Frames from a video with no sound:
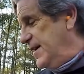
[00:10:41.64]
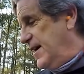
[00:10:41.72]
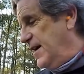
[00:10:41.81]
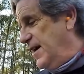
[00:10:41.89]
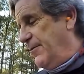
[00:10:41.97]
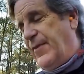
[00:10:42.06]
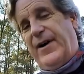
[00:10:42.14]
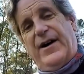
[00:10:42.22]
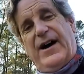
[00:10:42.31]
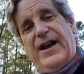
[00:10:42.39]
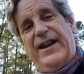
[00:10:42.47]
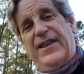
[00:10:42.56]

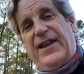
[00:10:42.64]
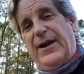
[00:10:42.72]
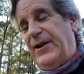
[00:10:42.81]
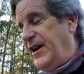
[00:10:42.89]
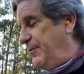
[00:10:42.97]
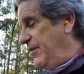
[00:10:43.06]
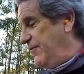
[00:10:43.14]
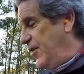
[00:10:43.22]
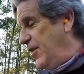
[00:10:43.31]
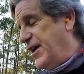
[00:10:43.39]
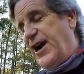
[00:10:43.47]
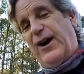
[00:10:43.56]
I need to be
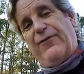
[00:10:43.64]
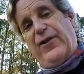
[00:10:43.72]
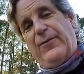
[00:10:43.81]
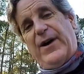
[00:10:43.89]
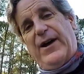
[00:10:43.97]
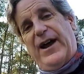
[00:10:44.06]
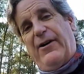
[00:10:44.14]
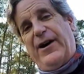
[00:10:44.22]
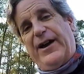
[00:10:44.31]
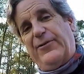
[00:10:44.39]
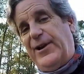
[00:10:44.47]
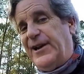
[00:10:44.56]
very careful about how
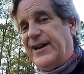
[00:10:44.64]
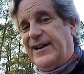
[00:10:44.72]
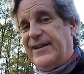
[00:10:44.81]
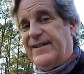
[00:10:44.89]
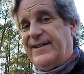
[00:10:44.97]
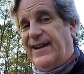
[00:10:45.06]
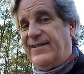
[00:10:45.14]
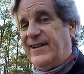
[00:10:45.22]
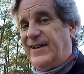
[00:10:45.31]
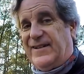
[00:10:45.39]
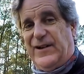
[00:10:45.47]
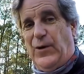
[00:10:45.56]
I clean it. It sounds
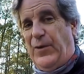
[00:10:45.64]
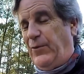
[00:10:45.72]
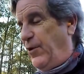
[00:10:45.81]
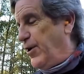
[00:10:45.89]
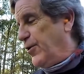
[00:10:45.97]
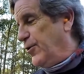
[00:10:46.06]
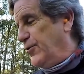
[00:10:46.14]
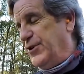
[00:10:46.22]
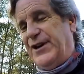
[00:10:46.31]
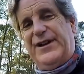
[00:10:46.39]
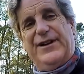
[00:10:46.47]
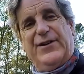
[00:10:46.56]
like soap and water
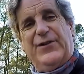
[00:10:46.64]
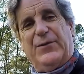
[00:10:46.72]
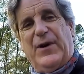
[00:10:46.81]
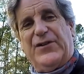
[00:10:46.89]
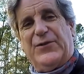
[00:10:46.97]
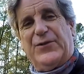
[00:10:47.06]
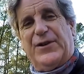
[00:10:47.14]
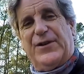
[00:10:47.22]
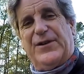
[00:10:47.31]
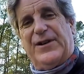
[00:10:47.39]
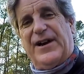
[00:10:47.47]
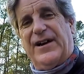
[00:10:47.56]
only, no special
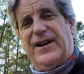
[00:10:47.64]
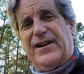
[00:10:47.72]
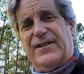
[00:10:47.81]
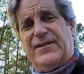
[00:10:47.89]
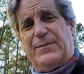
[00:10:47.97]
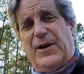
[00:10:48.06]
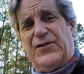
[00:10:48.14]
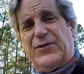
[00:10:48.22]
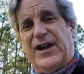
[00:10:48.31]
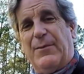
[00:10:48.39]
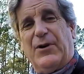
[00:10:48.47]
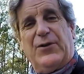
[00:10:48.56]

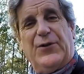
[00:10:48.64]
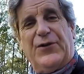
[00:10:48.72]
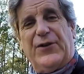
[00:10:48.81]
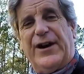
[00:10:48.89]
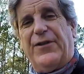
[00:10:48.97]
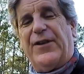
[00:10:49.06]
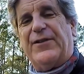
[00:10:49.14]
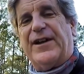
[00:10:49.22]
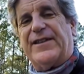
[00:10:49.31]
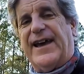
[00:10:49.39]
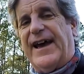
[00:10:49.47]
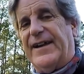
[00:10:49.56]
chemicals or anything
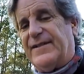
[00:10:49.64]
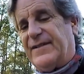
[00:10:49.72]
like that.